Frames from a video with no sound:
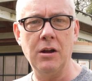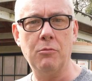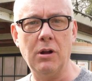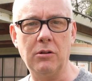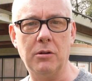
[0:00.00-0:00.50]

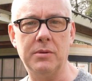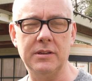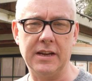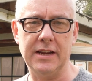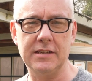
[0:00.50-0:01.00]
Welcome
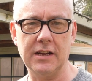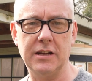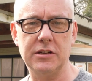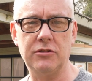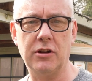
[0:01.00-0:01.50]
to
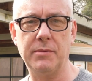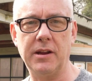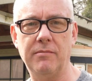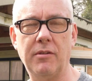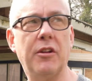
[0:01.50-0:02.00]
Inside
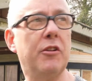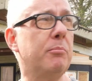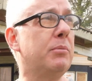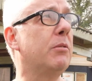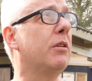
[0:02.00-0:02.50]
Astronomy on this
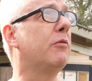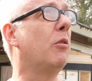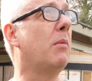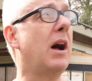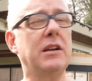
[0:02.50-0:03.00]

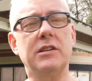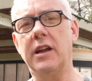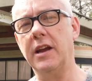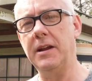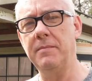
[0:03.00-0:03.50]
beautiful March
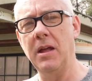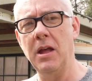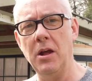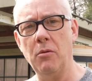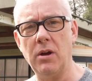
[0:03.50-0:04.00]
day
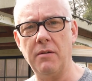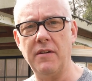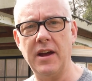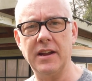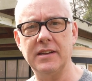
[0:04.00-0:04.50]
where
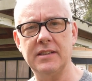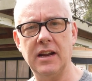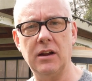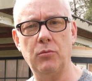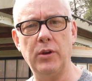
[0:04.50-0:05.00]
we've had a
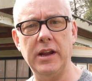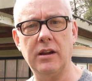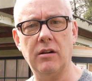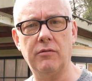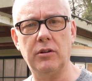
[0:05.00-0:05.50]
second
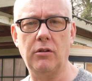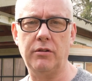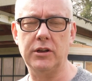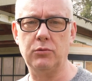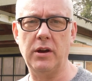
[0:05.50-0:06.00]
week of
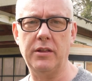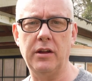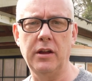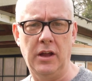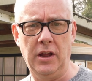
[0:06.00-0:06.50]
glorious
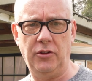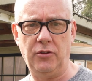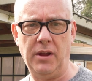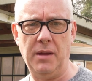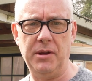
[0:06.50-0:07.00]
weather
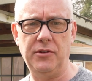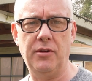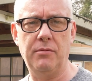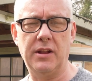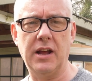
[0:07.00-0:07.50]
to
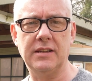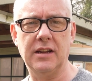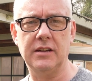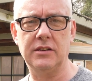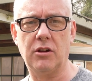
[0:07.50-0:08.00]
image with our
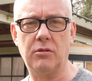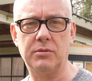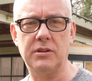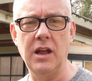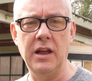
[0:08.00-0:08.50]

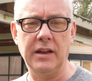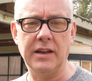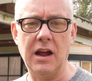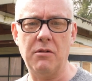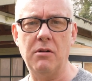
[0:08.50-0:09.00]
telescopes.
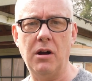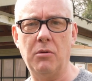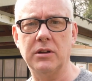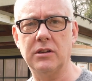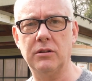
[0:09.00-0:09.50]
Now I
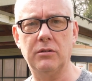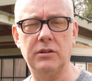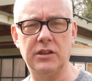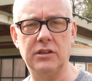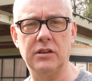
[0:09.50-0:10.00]
want to
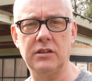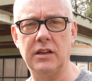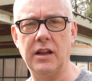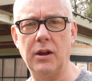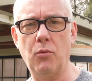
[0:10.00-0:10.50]
discuss
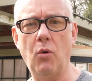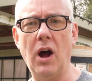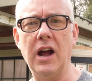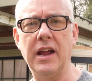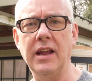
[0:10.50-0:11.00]
today
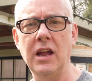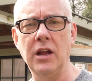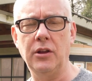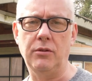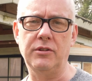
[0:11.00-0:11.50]
why
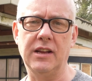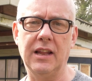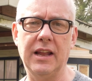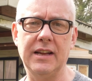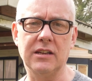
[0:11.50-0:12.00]
using a
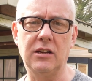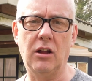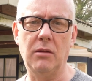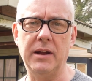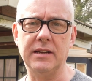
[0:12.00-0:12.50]
laser
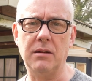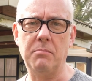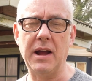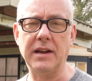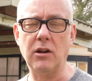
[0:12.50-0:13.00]
collimator
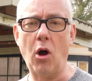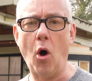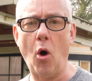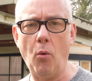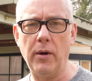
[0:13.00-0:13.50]
might not
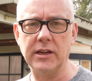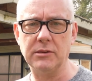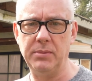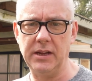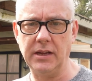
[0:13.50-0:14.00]
always
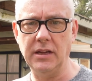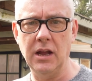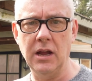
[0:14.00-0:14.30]
be